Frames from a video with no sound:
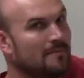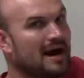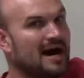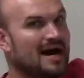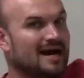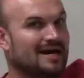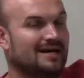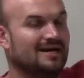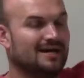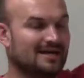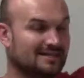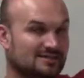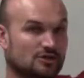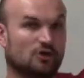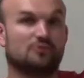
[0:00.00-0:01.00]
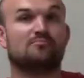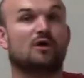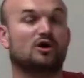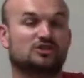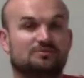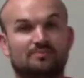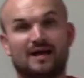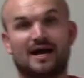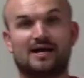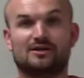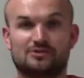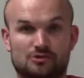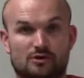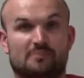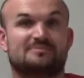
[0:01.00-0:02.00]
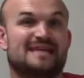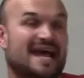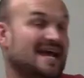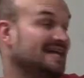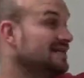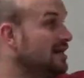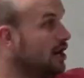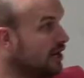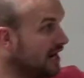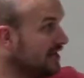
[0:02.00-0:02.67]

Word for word: by its own multiplier to obtain our